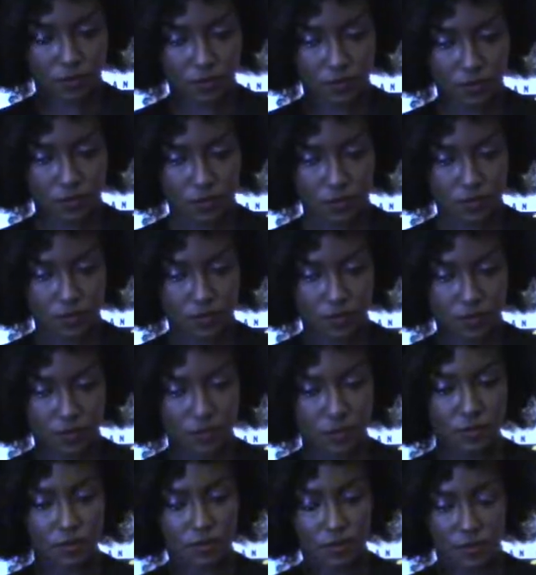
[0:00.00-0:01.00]

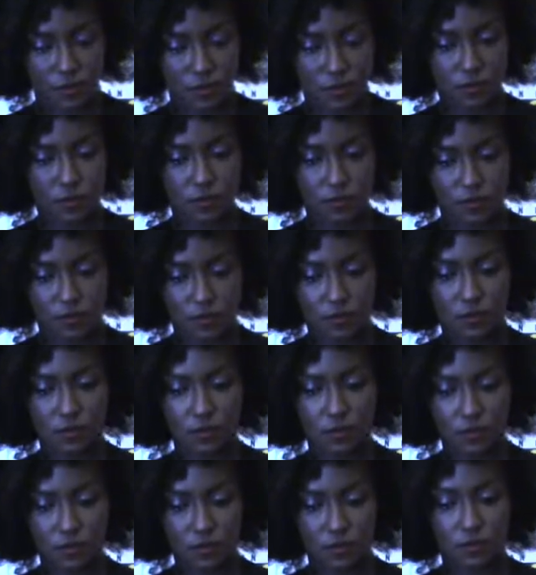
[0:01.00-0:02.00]

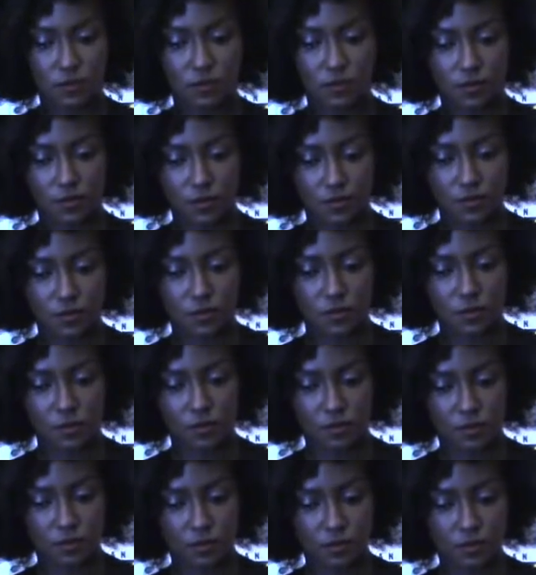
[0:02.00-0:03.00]

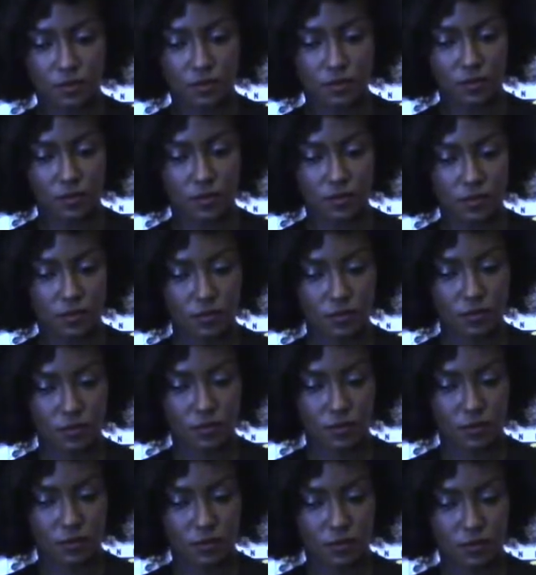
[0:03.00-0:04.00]

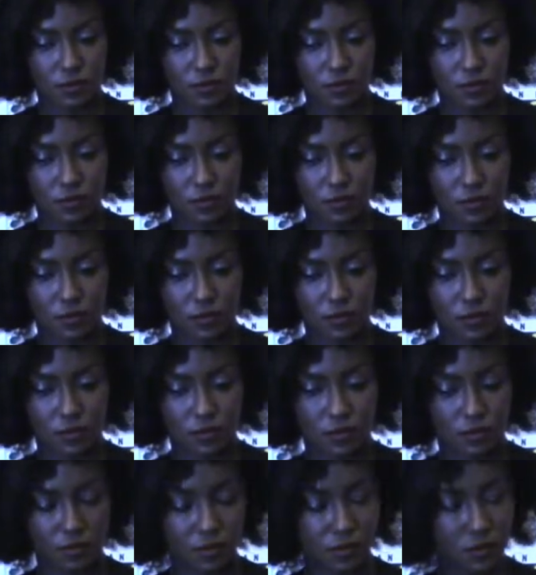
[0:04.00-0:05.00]

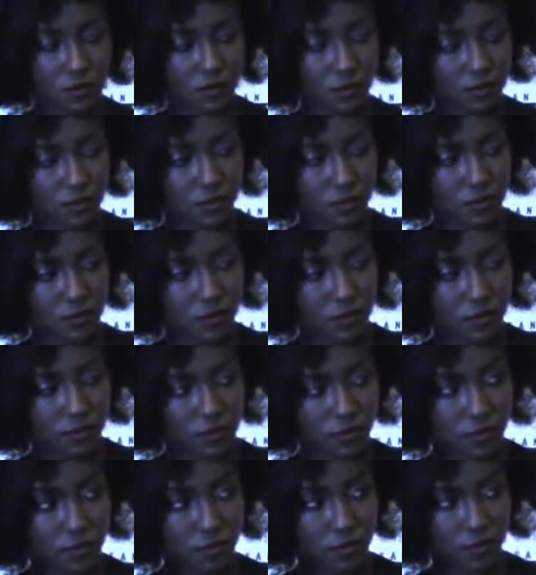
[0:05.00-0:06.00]

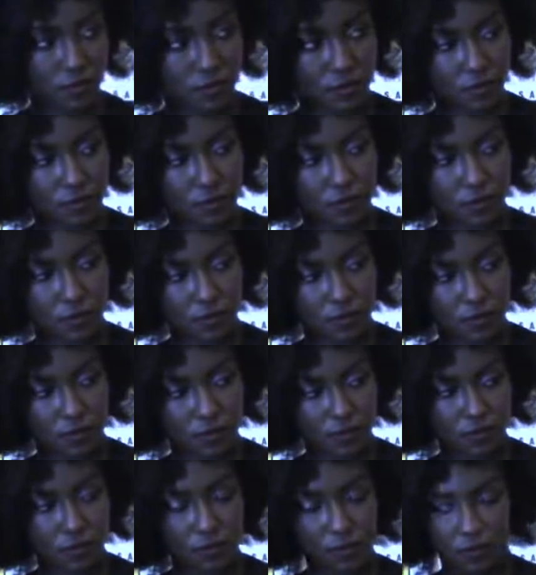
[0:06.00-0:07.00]

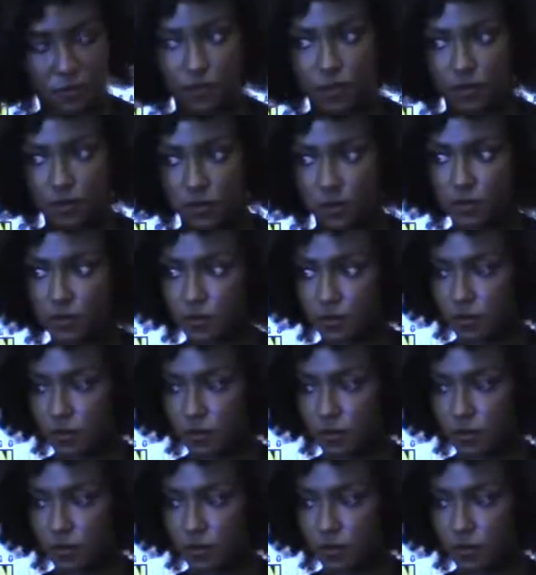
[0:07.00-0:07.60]
(silent)